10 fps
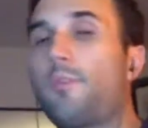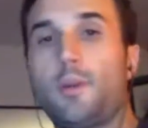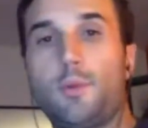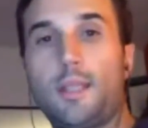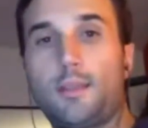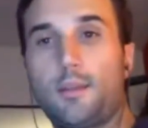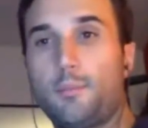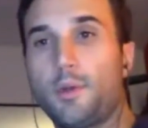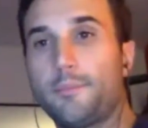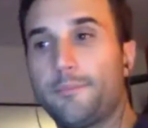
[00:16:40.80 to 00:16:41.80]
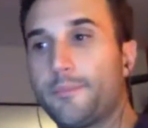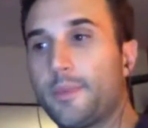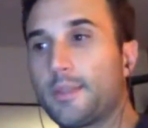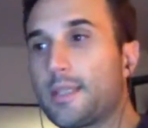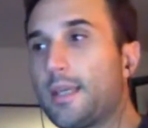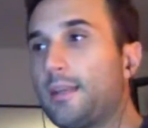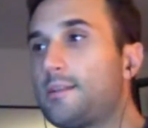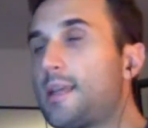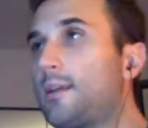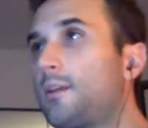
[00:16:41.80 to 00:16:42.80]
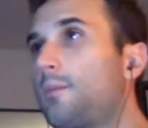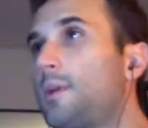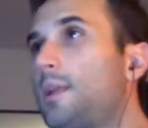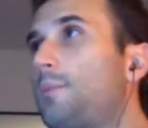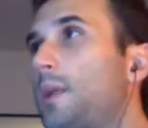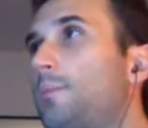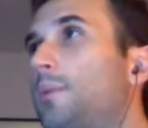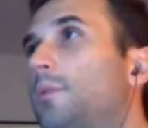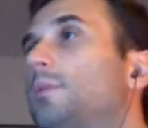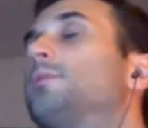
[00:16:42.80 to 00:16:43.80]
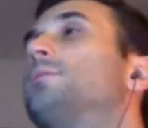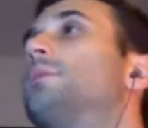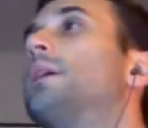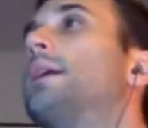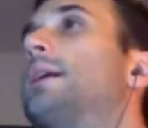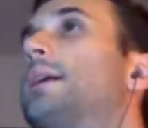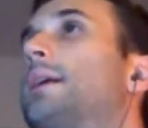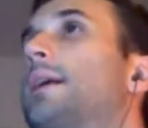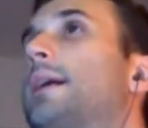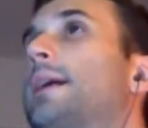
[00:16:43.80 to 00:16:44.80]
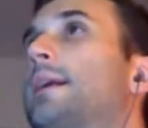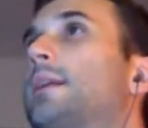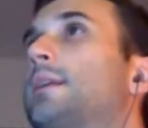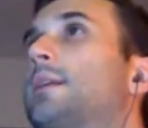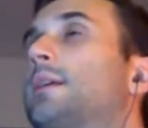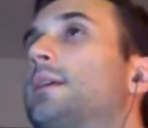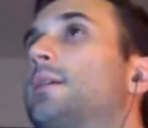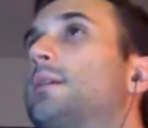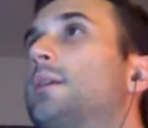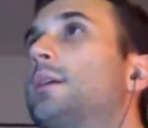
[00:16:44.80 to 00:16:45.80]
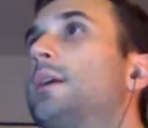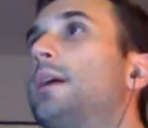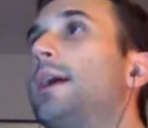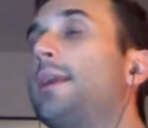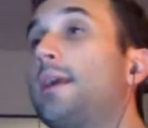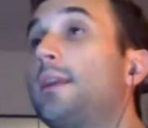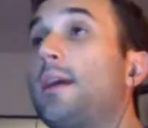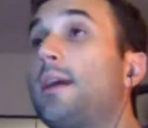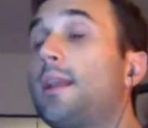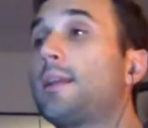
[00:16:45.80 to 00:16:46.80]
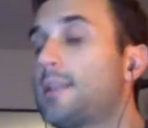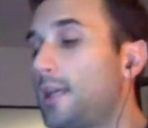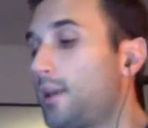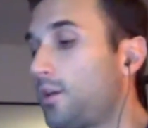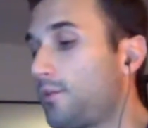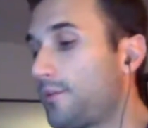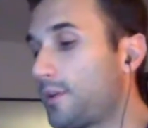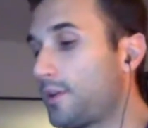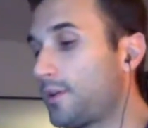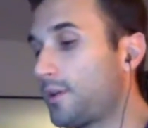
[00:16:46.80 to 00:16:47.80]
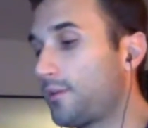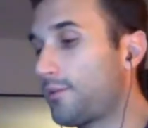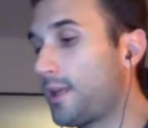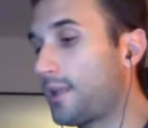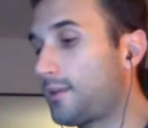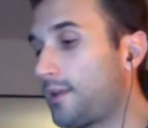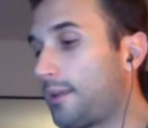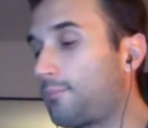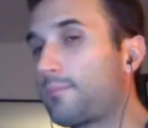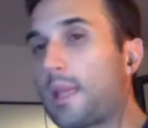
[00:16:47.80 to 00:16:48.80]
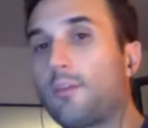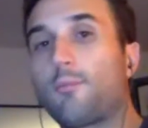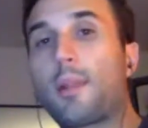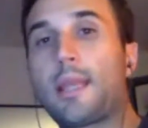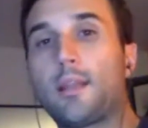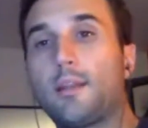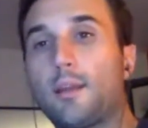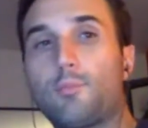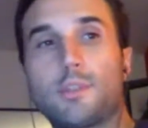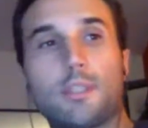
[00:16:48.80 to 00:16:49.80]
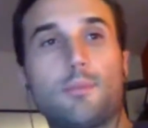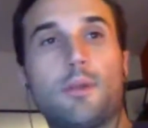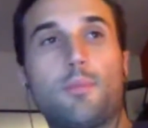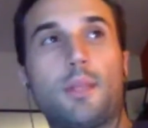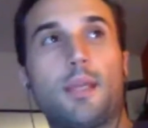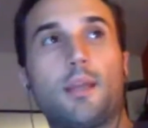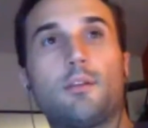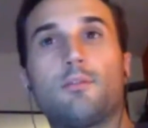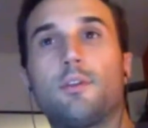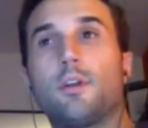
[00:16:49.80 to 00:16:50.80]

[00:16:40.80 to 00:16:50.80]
fine with that number. Say 10 committed people, and I like the idea of that kind of plan. Like, present me a plan of